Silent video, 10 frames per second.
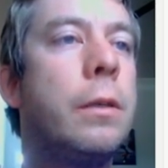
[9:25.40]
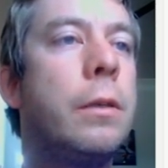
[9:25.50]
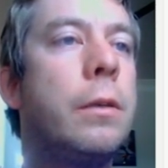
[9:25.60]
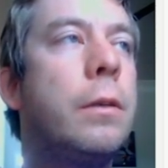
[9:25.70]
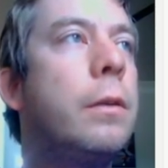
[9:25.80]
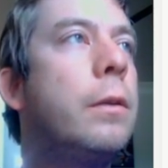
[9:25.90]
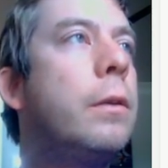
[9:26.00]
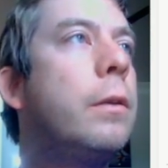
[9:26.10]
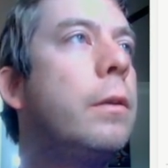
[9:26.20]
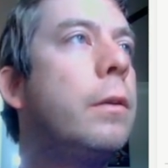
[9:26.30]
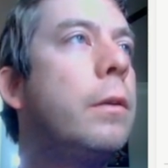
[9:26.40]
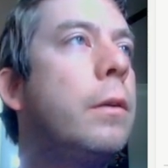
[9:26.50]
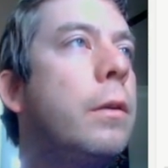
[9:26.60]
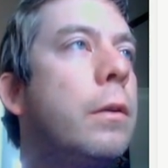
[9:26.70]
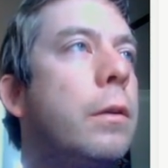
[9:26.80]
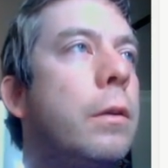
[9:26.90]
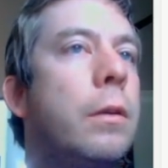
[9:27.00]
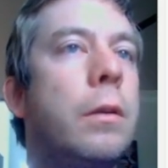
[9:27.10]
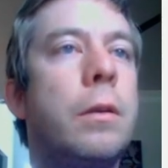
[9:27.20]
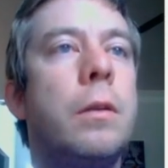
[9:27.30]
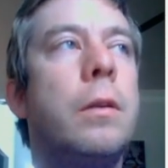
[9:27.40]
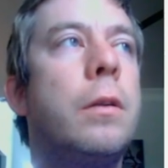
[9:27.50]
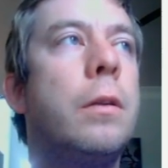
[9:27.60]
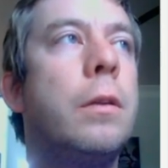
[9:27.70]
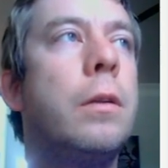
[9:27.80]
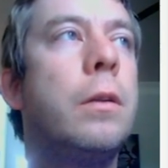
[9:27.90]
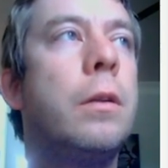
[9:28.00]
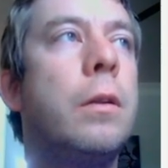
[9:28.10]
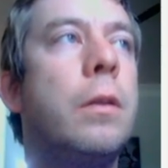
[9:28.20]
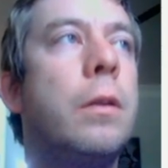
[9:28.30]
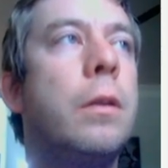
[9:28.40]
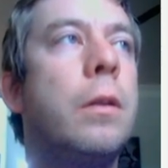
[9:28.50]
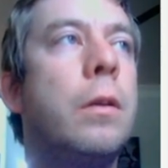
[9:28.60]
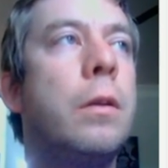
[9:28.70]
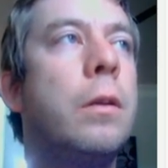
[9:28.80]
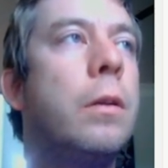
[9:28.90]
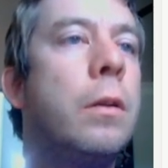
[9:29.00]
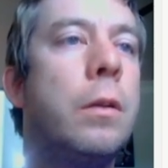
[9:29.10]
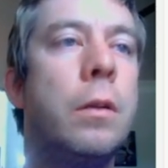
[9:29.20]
(silence)